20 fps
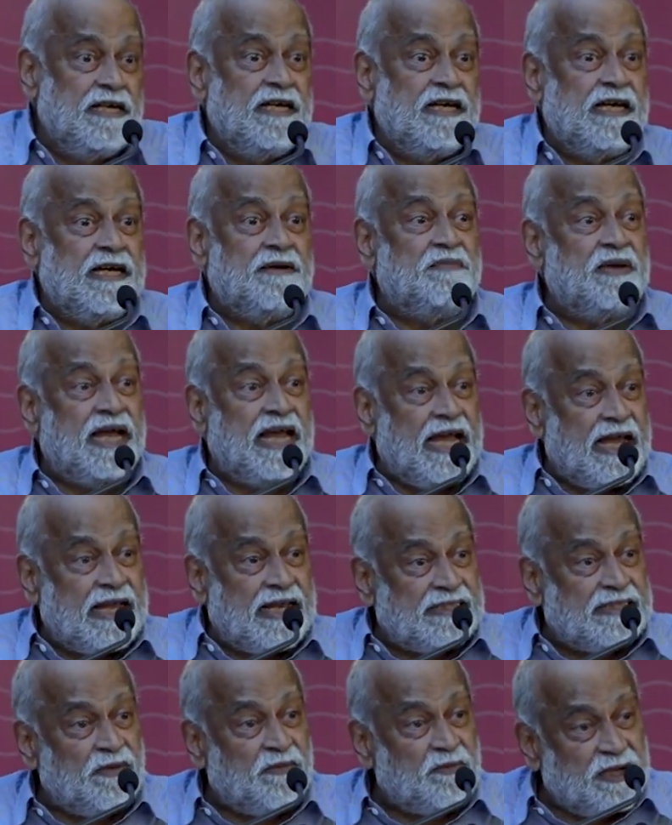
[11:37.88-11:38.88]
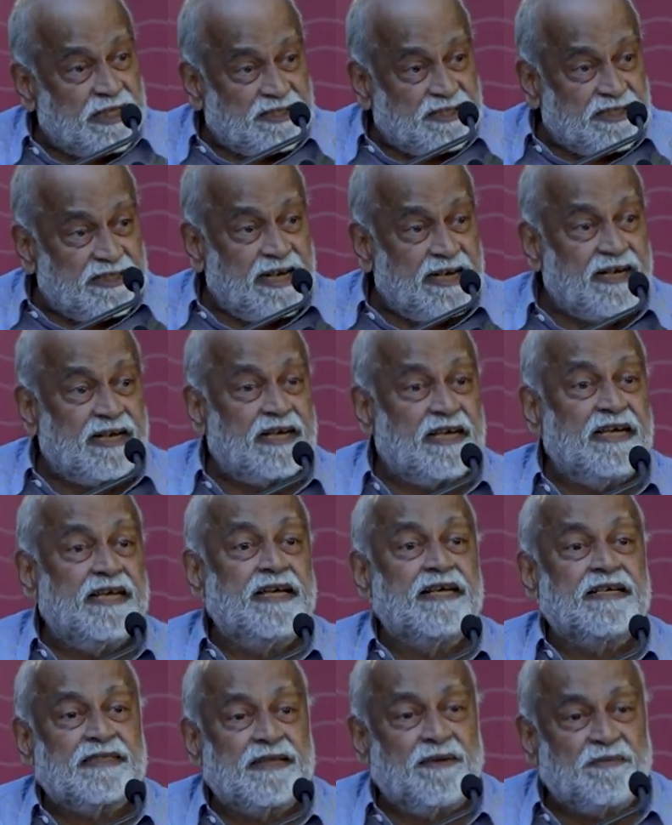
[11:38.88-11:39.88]
It began somewhere generically
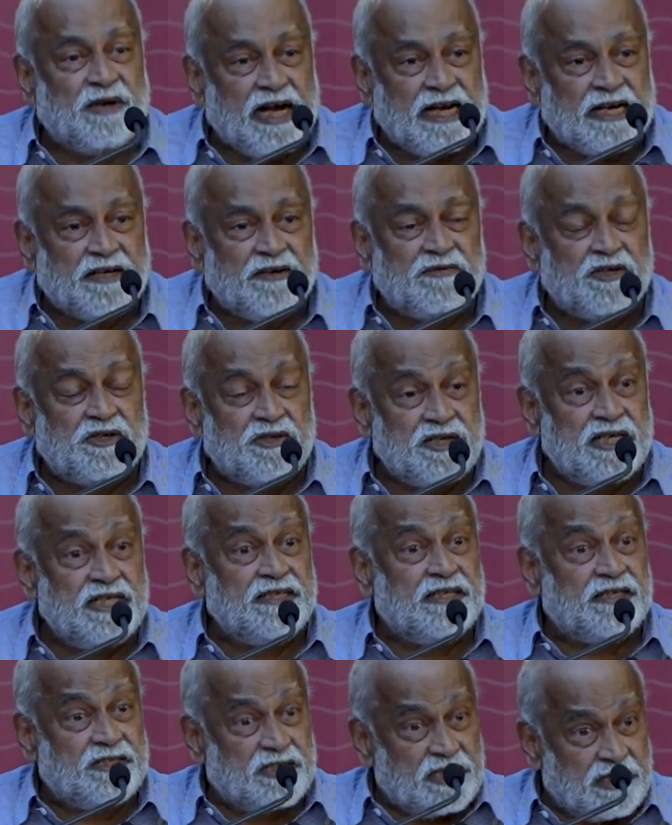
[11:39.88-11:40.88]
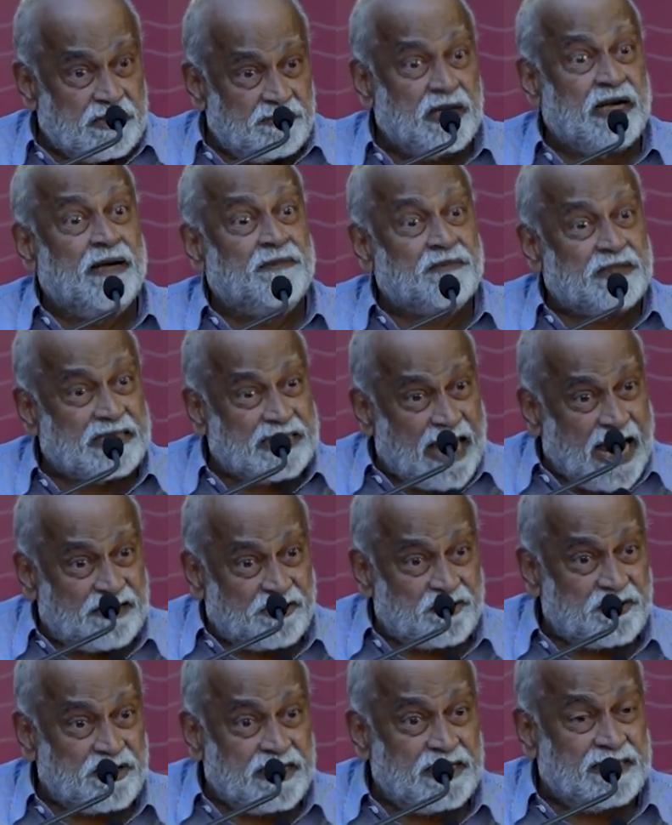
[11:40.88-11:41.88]
as some kind of tree. The tree becomes that
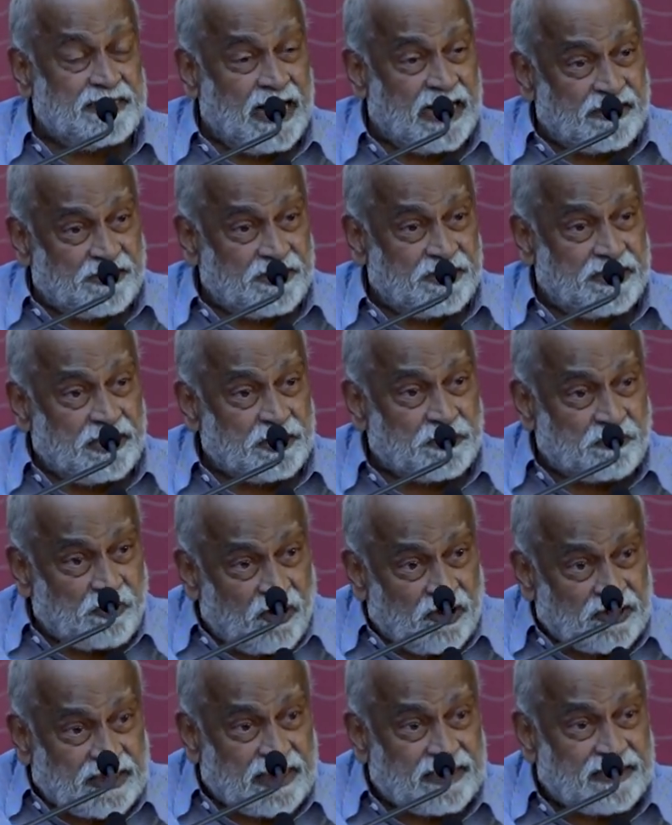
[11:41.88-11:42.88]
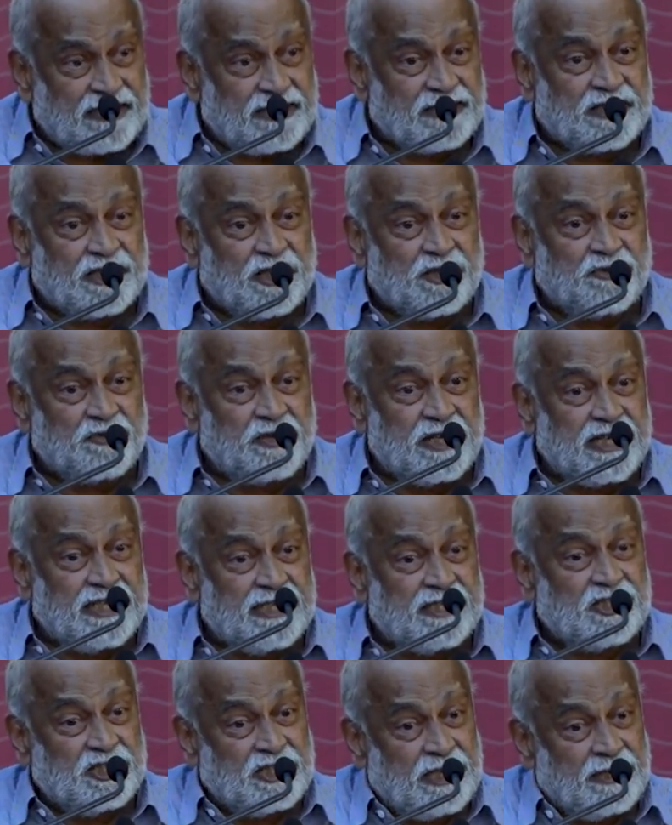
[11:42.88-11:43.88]
tree. That tree is processed in a certain way,
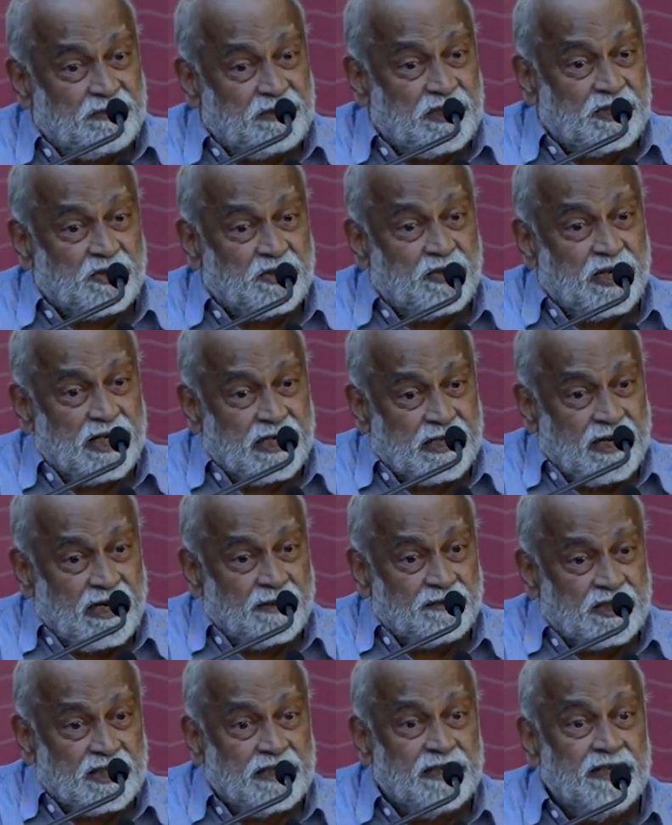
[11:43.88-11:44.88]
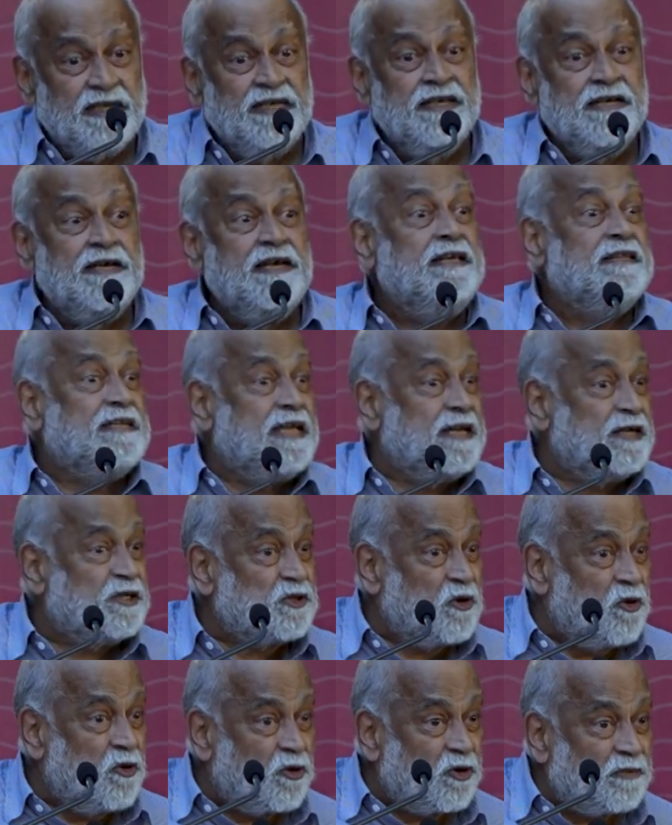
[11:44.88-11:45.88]
is shaped this way, it comes here. Then it's
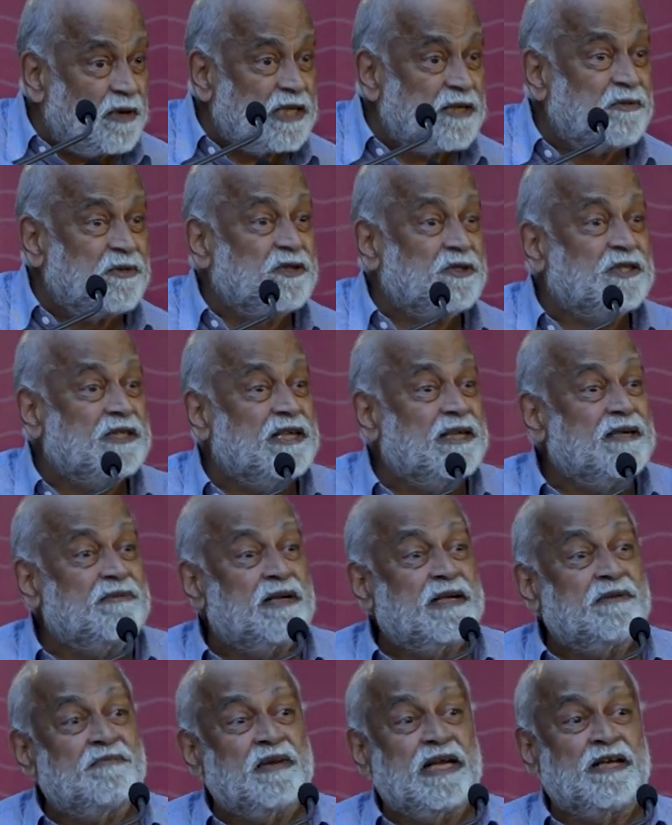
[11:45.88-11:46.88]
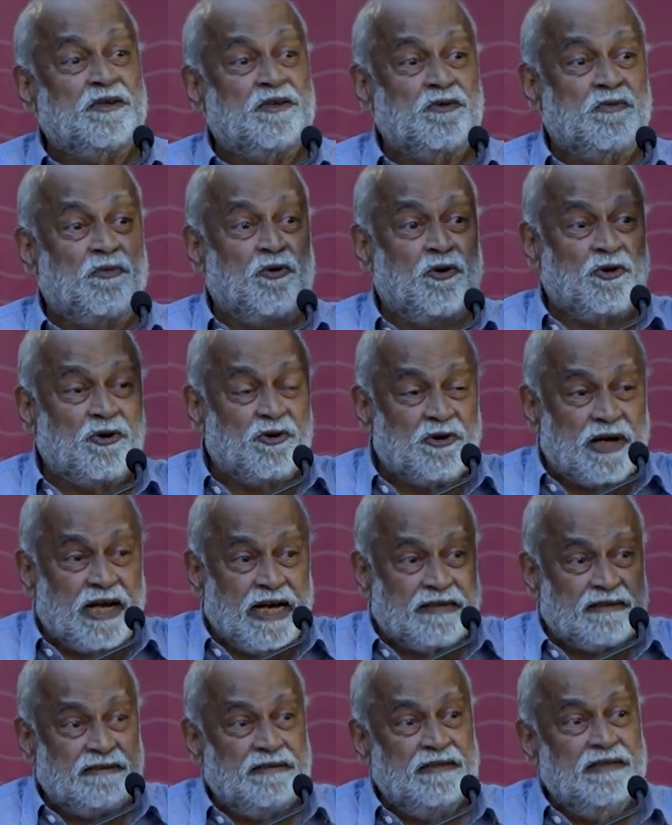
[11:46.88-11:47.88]
owned by the museum and may tomorrow get
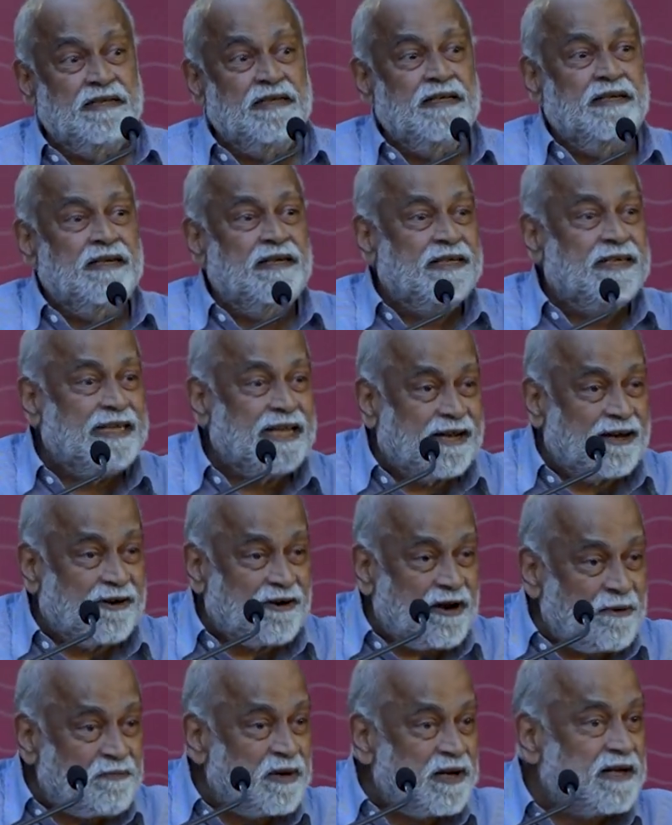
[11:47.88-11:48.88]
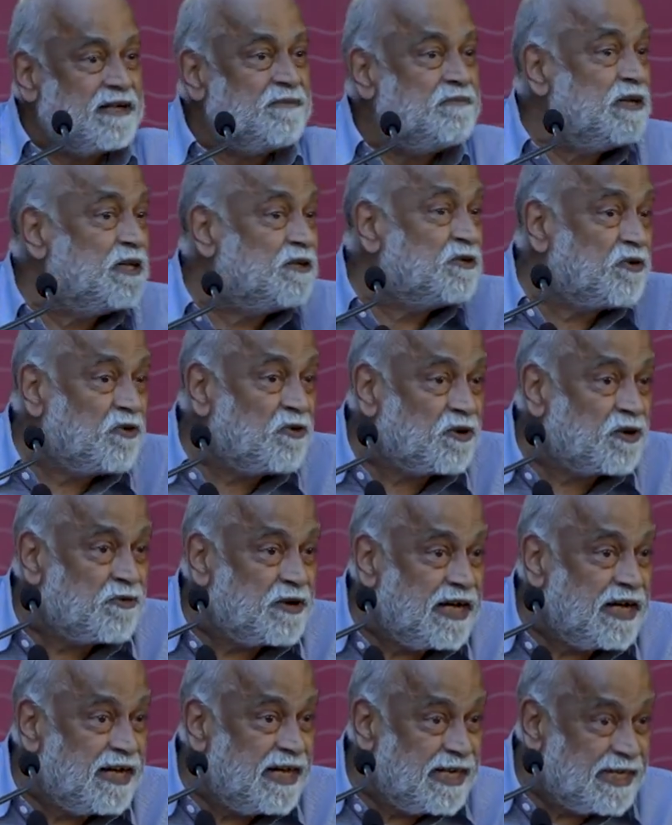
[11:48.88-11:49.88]
decrepit, be thrown
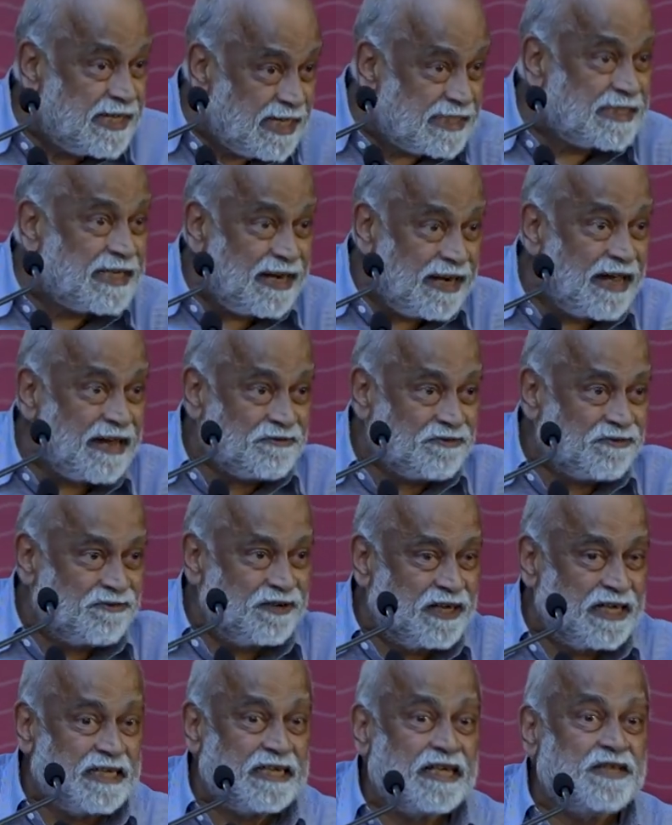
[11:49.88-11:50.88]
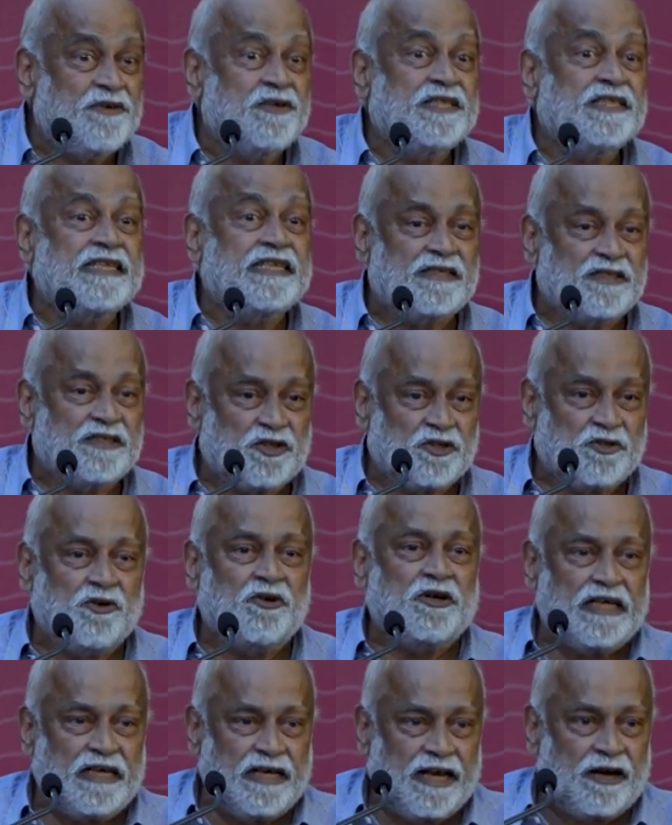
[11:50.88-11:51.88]
away. It has a life. In other words, it has a
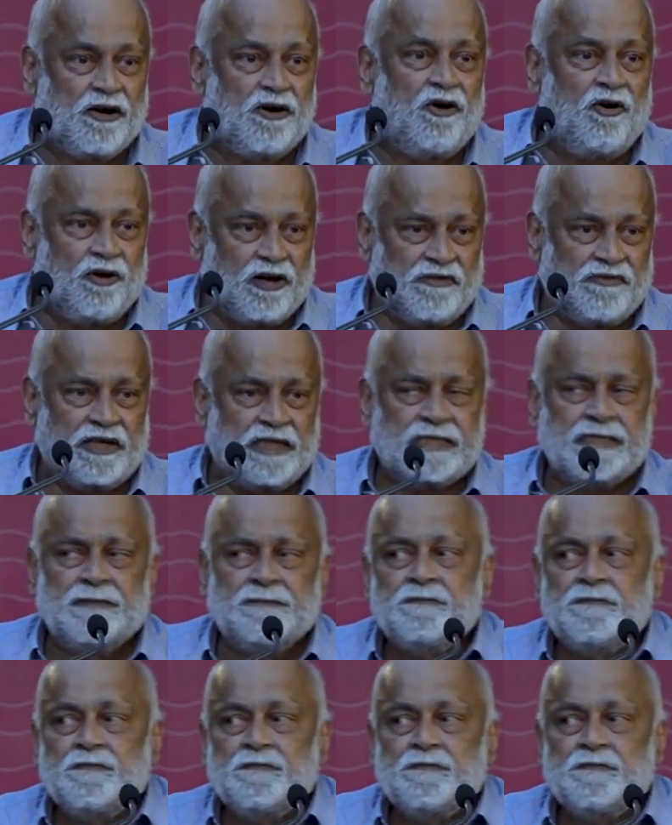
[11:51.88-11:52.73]
story, like all of us.